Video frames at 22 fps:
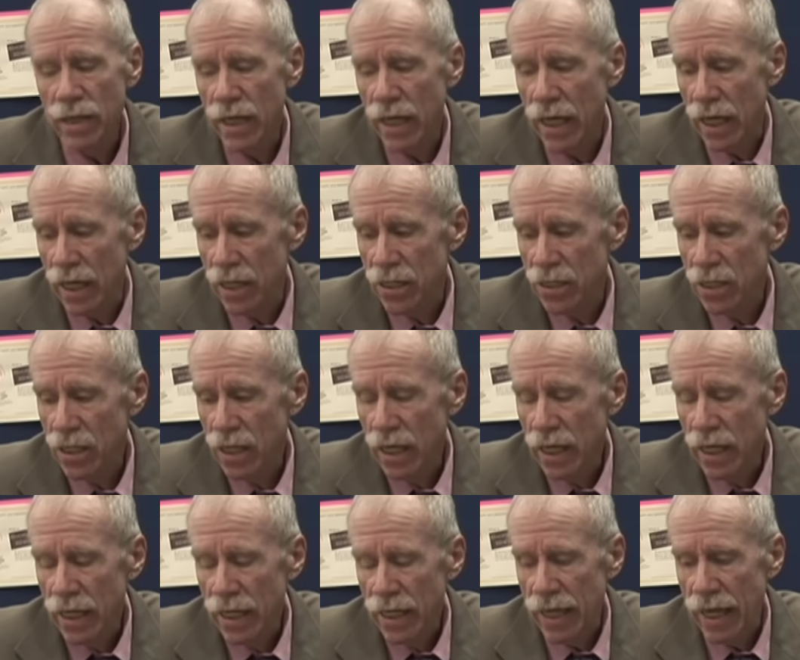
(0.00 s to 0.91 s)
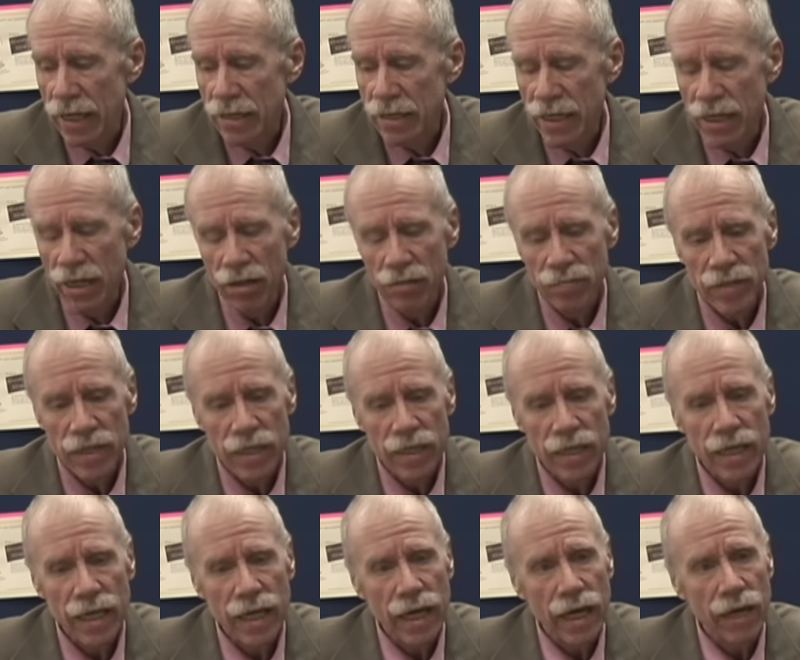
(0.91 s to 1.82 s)
Yes. Now tell me
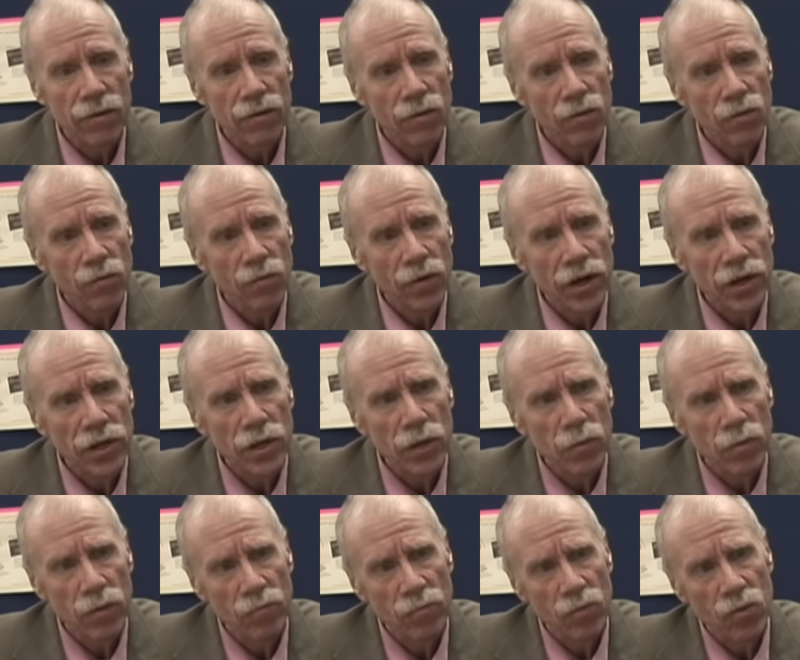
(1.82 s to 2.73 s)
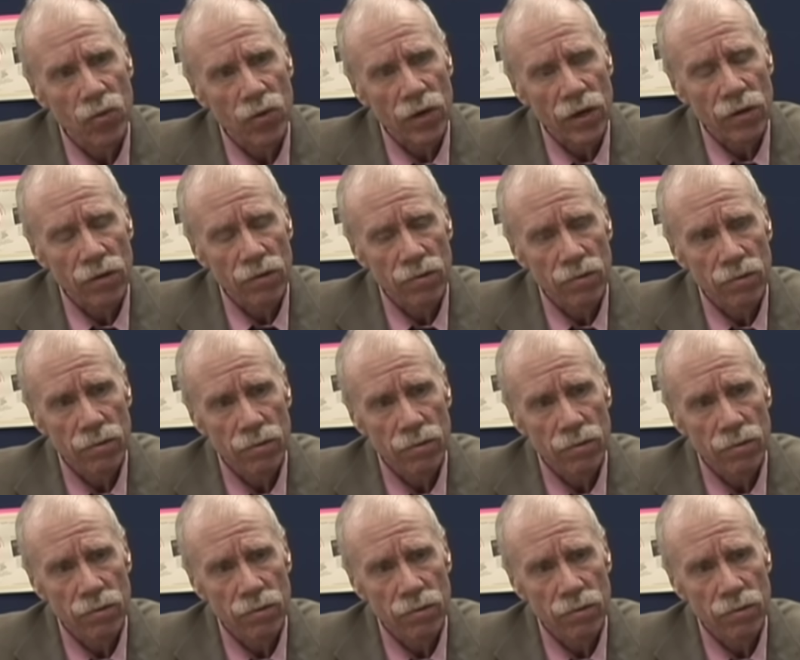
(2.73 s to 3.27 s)
again where you were born.